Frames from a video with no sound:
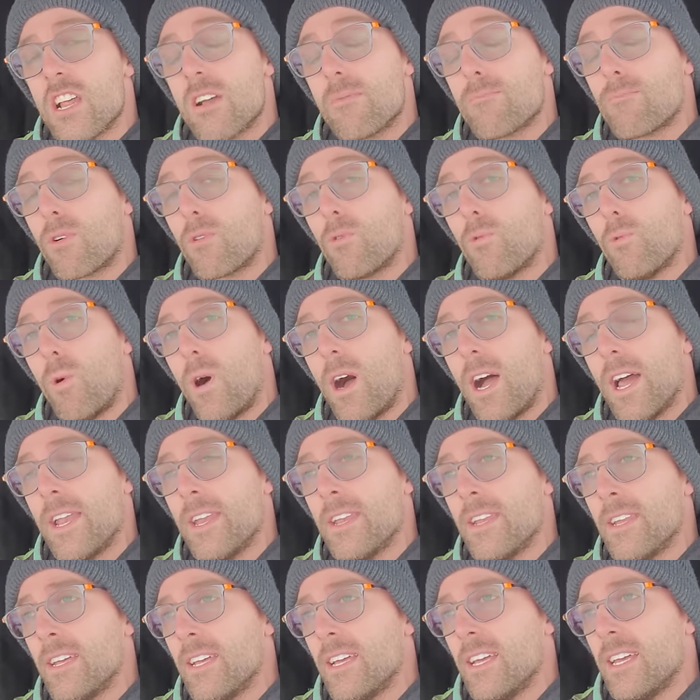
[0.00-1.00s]
number
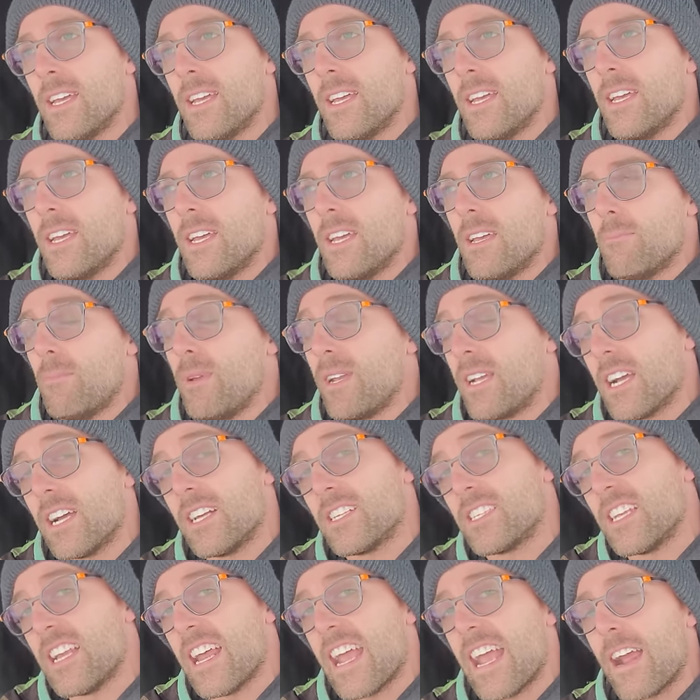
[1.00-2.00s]
one
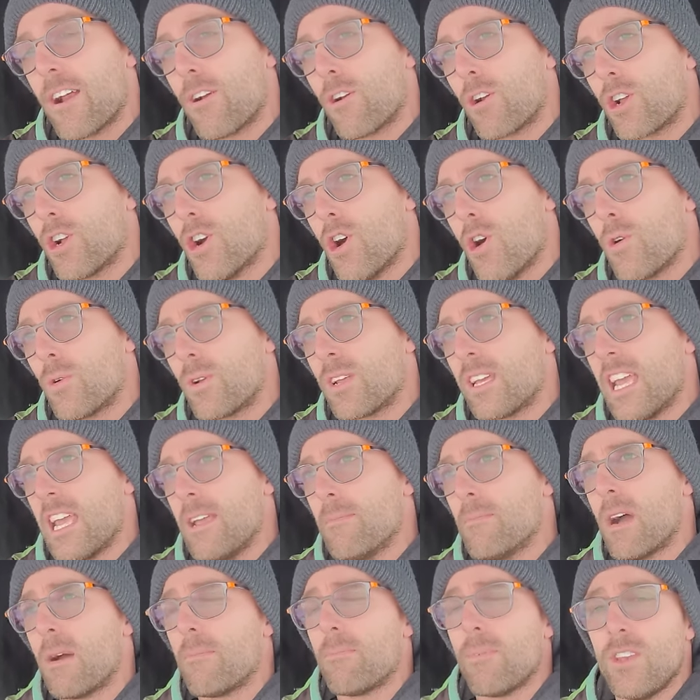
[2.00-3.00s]
because an air code
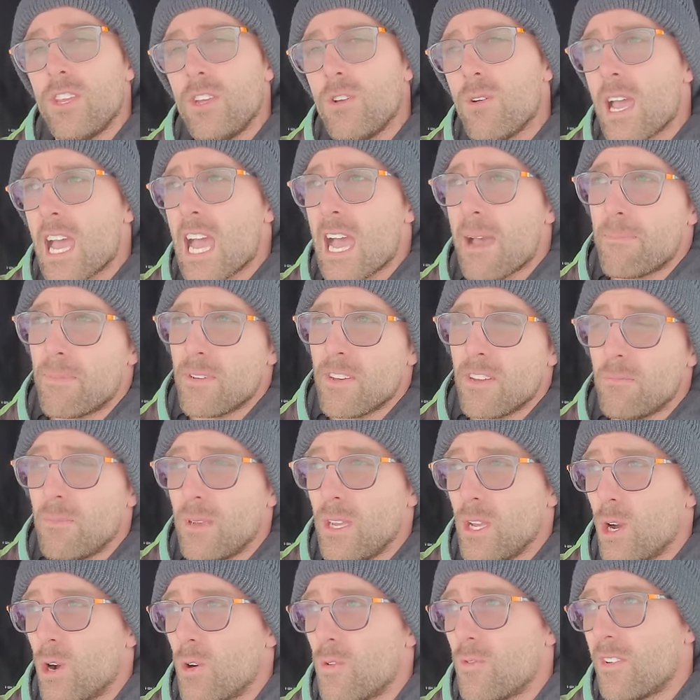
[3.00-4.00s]
came up and you happen to
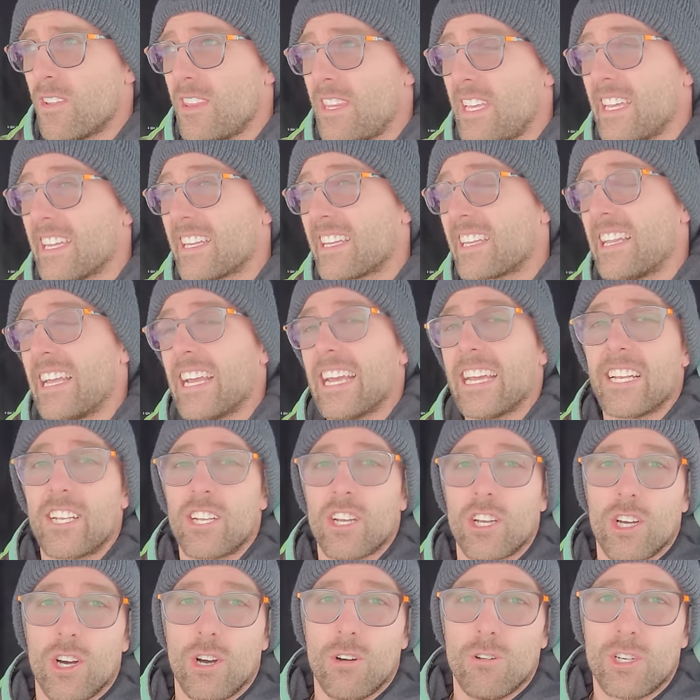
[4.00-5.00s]
be over the
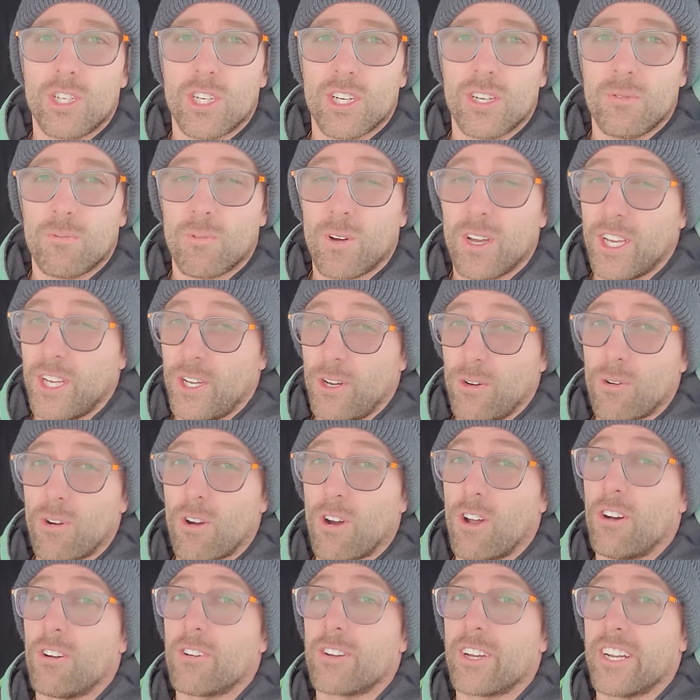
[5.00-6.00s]
Atlantic Ocean, well, you
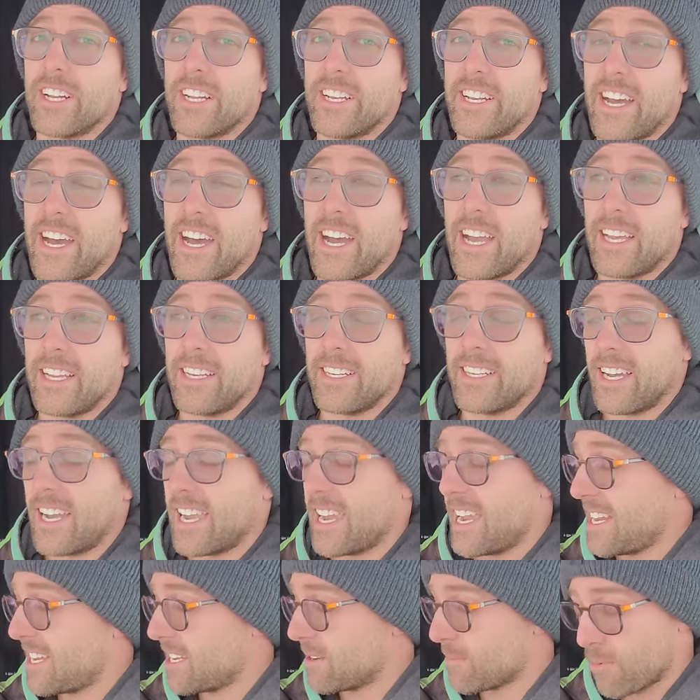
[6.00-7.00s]
are all going to die. I
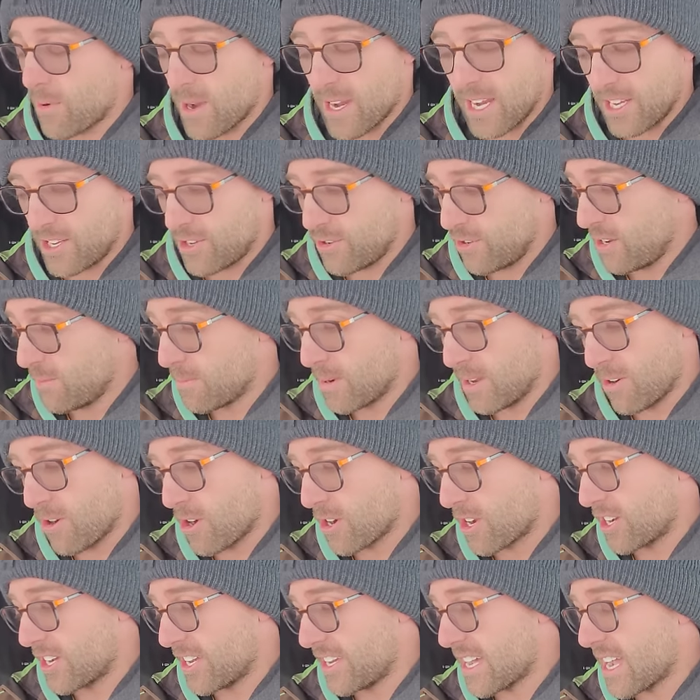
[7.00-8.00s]
hate to break it to you, but you're
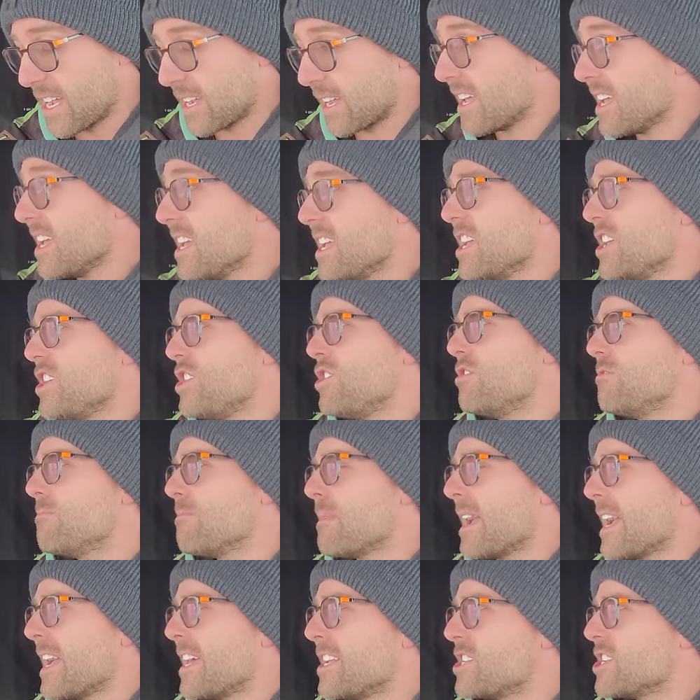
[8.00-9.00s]
all going to die. You
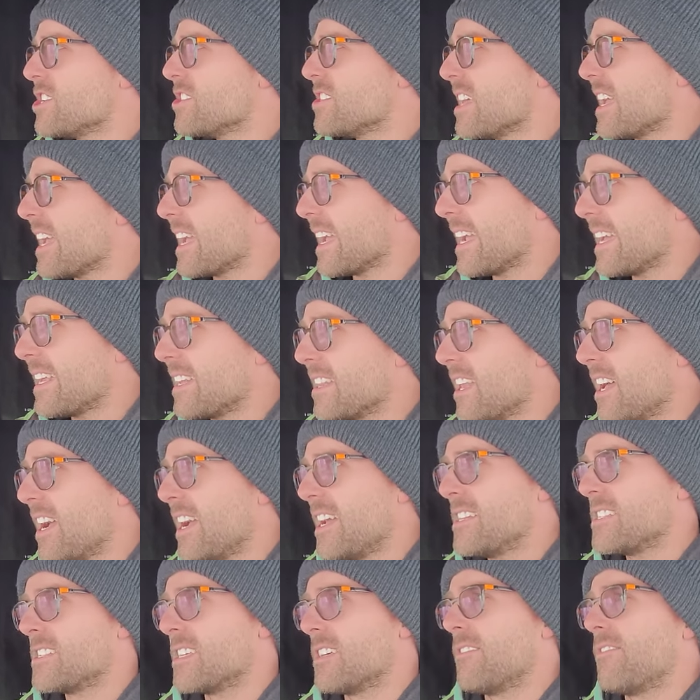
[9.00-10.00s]
imagine the
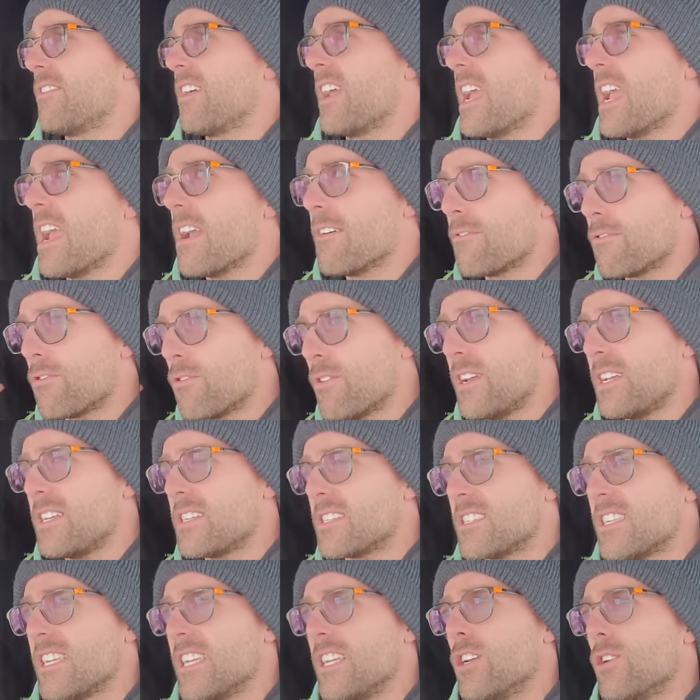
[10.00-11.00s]
headlines of every
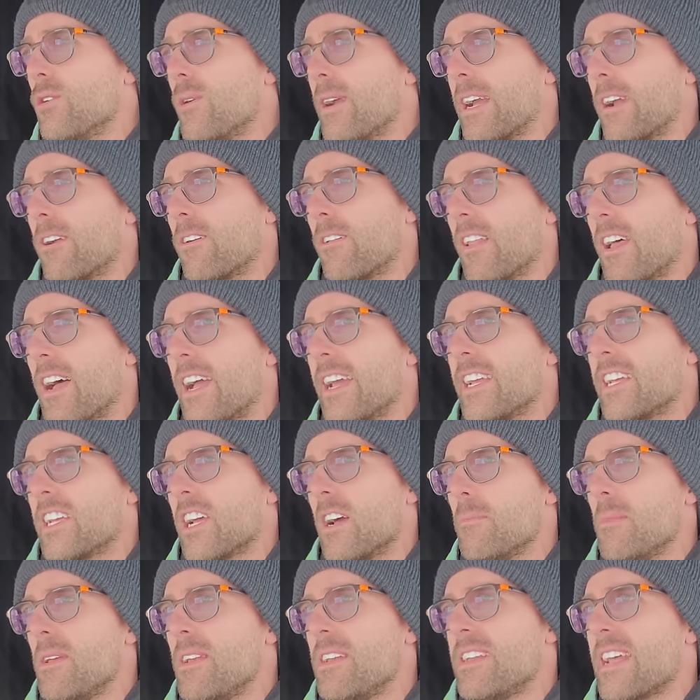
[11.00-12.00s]
single airline
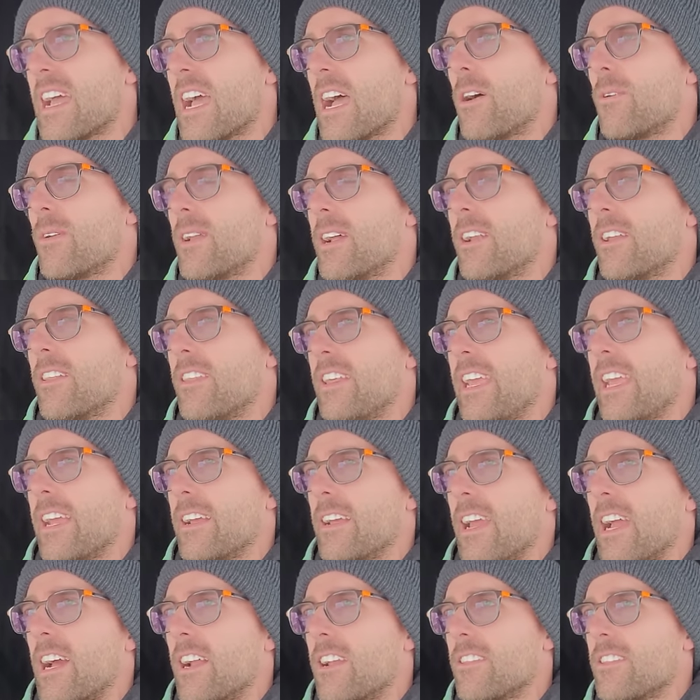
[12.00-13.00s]
coming down out of the
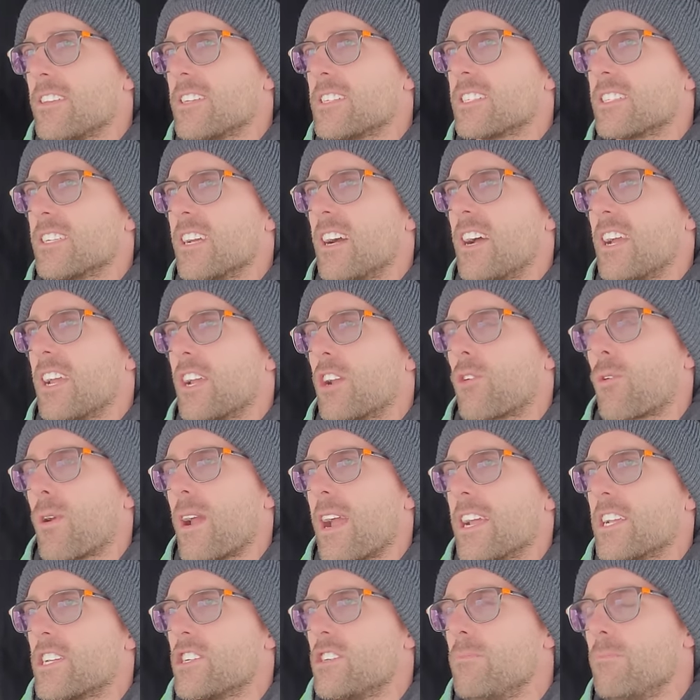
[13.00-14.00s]
out of the sky
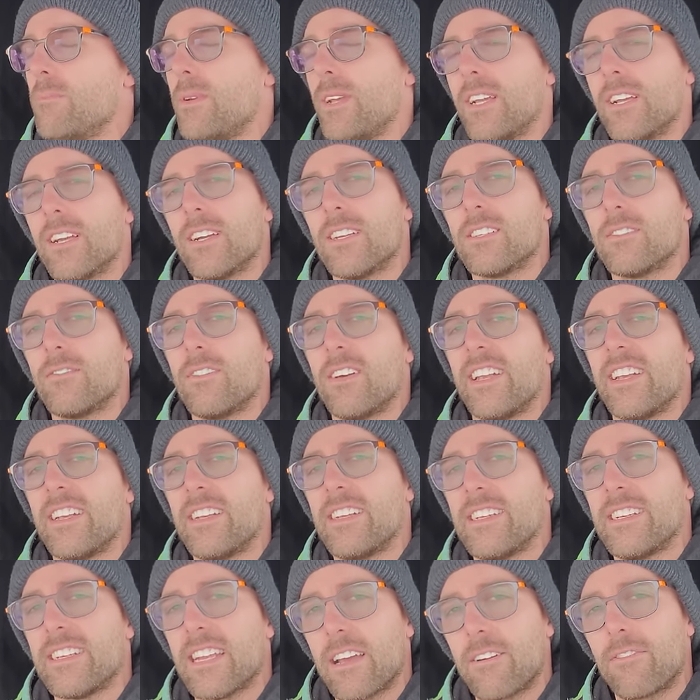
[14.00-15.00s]
crashing because of
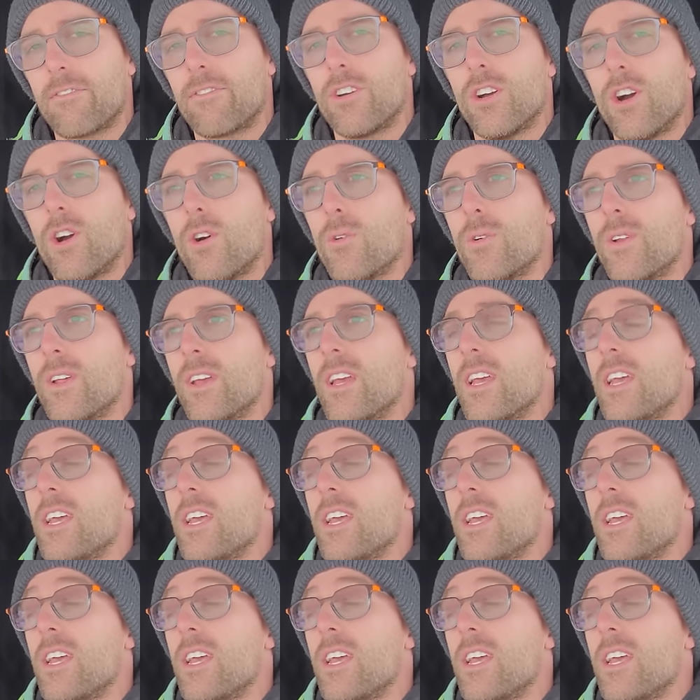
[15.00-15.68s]
a DEF code.